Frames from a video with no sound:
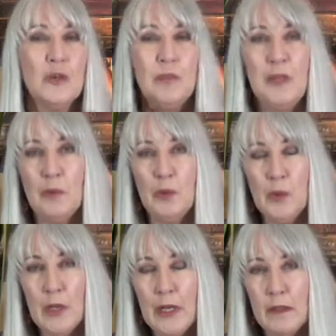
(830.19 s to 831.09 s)
people who
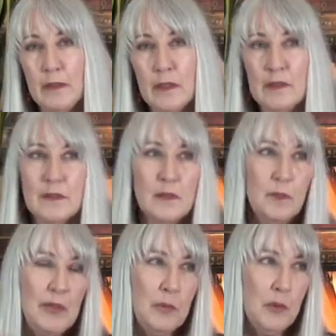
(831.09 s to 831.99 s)
are atheists and
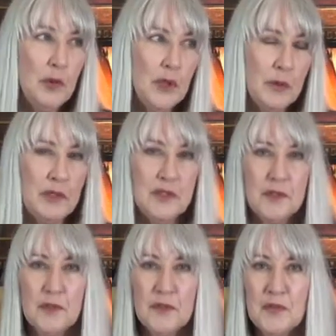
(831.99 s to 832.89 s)
people who are
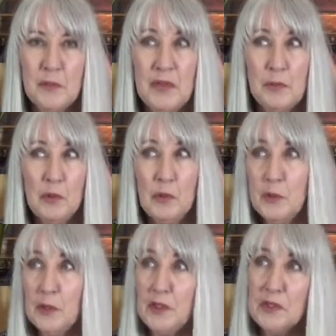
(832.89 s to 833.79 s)
Christians and people who
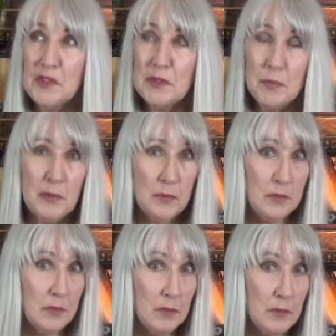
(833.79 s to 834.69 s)
are just
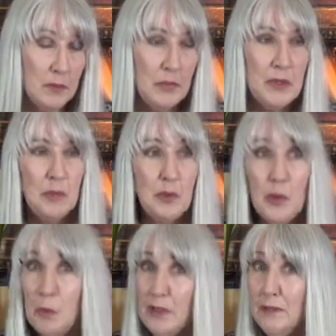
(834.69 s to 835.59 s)
spiritual and people who
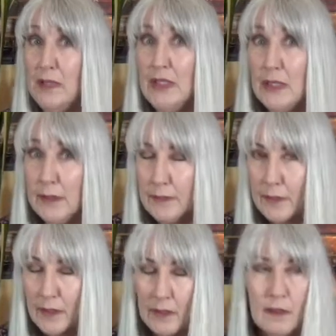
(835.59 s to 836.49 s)
don't believe in
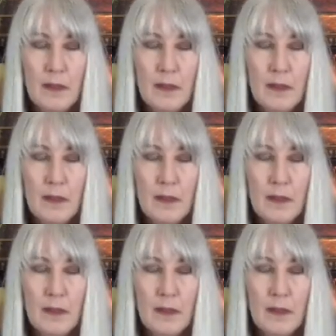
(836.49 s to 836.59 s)
anything